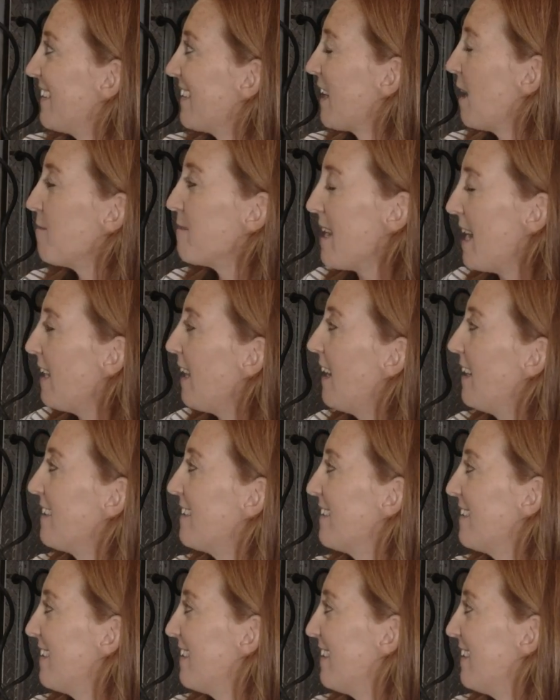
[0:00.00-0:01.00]
Come tell us.
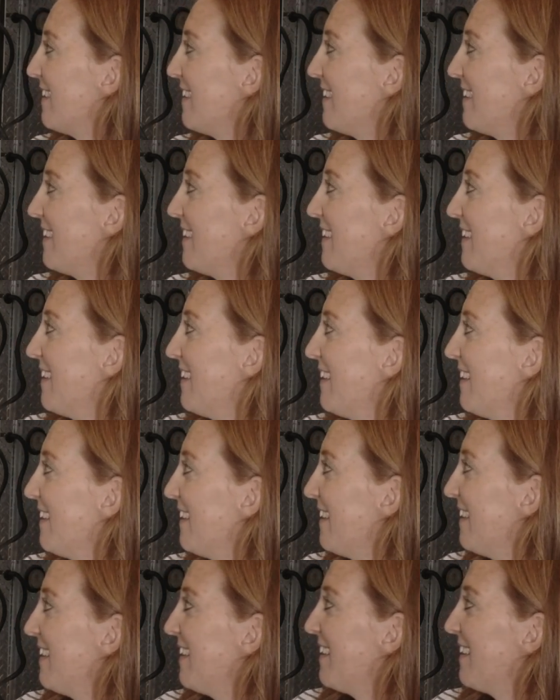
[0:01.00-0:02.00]

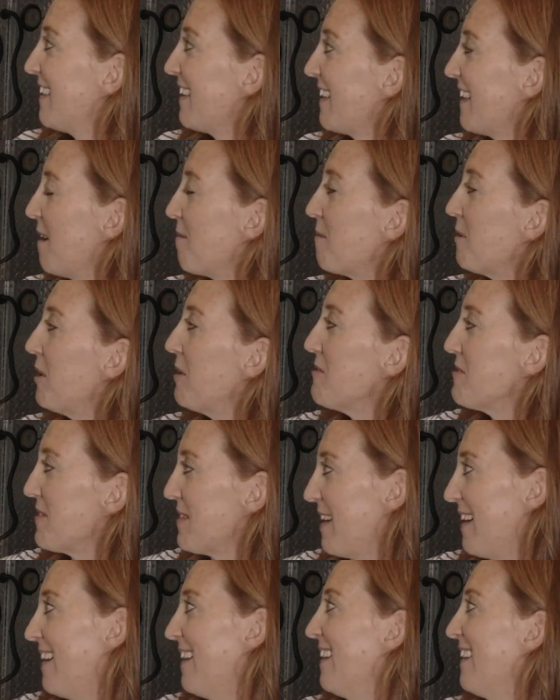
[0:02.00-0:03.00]
Come
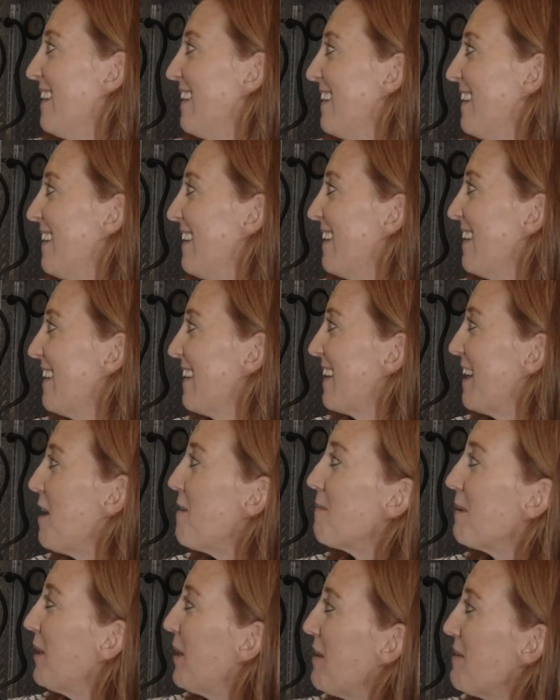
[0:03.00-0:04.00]
closer.
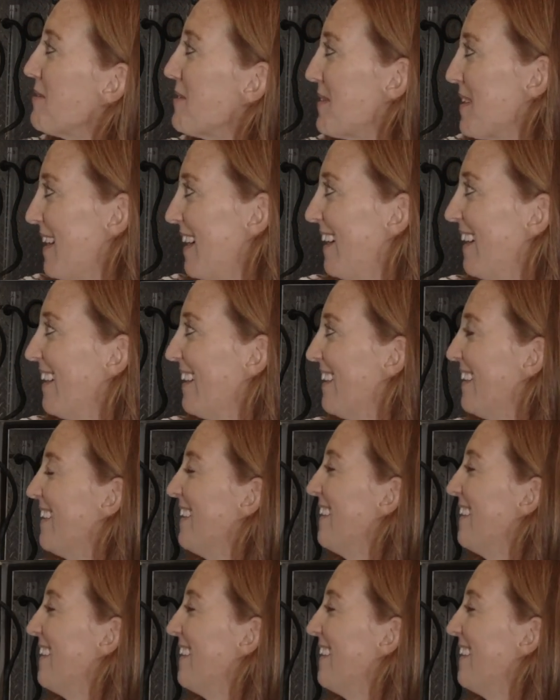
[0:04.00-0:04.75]
Come closer.